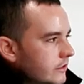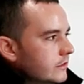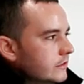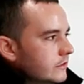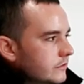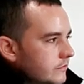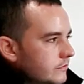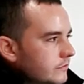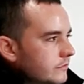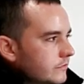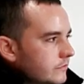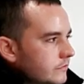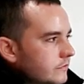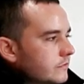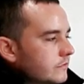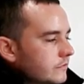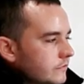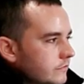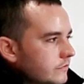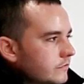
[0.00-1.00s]

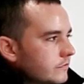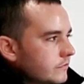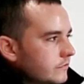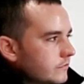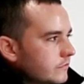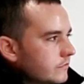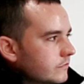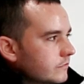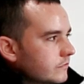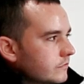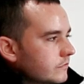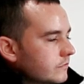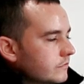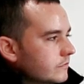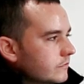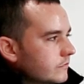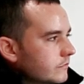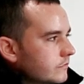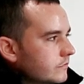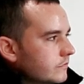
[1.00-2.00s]

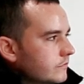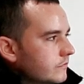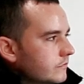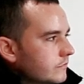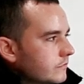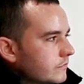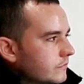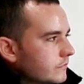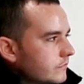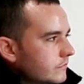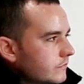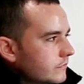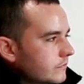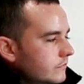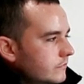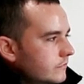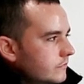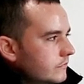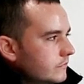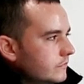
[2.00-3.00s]

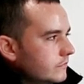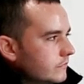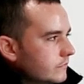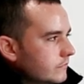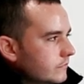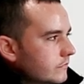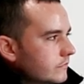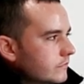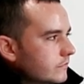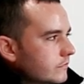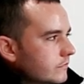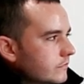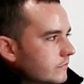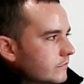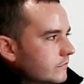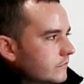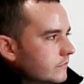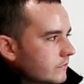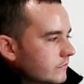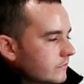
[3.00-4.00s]

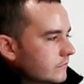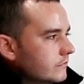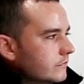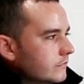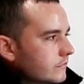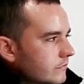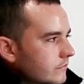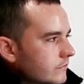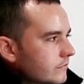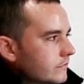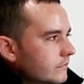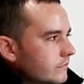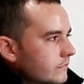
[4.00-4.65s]
[no speech]